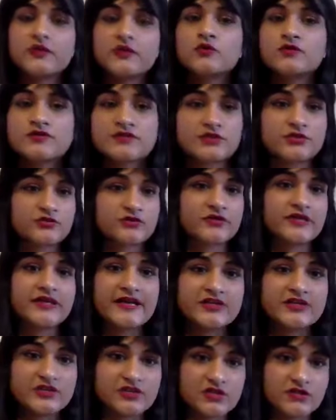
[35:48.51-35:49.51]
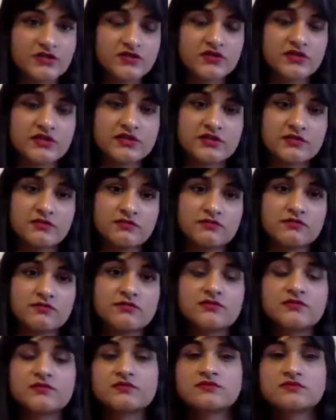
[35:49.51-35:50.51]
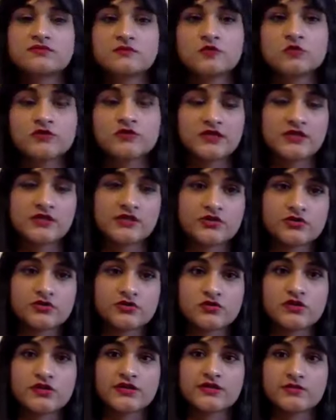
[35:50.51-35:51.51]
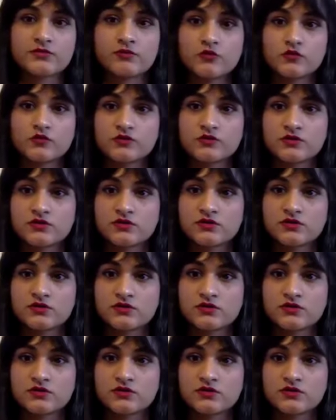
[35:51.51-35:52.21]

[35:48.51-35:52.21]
It goes into their digestive system. Those are the issues, I suppose.